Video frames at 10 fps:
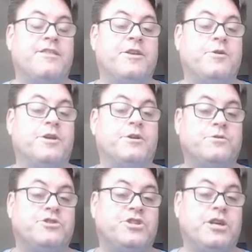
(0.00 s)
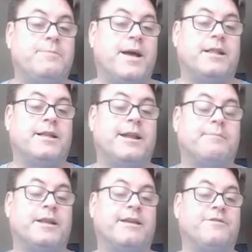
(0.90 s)
then you can use Gmail, and I'm
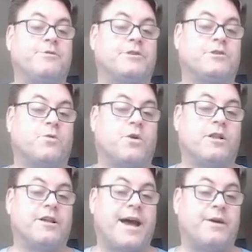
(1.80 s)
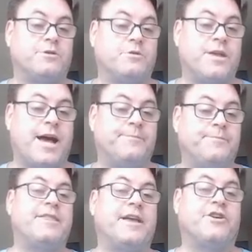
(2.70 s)
going to give you a tutorial on how to do
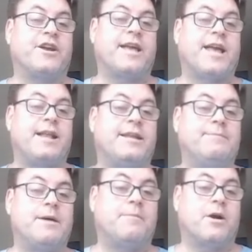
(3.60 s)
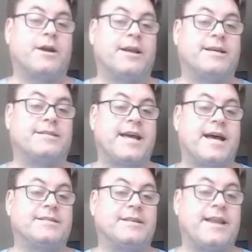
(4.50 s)
that. And then you're going to get Email Marketing
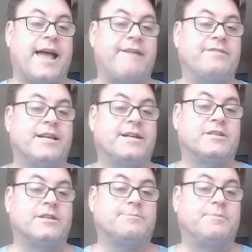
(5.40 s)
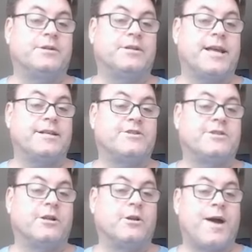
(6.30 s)
Assassin, Avalanche List Building, and
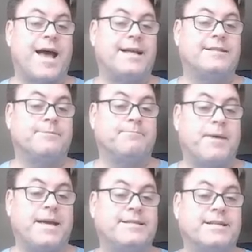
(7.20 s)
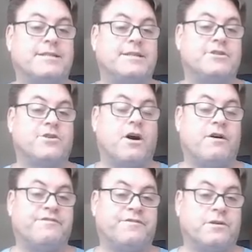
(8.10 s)
Solo Ads Basics. These are all
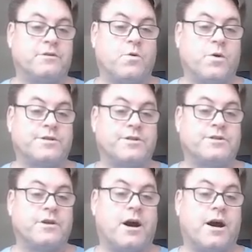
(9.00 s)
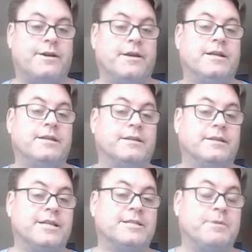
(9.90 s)
full courses on
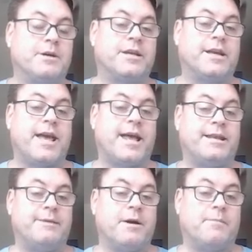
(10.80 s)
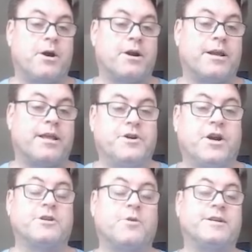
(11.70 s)
list building and email marketing. You're
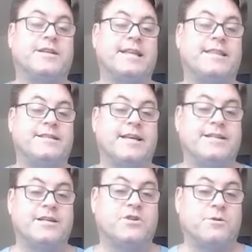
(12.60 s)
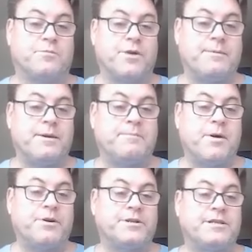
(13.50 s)
also going to get these additional premium
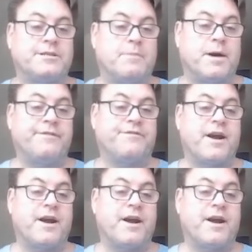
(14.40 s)
bonuses, Money for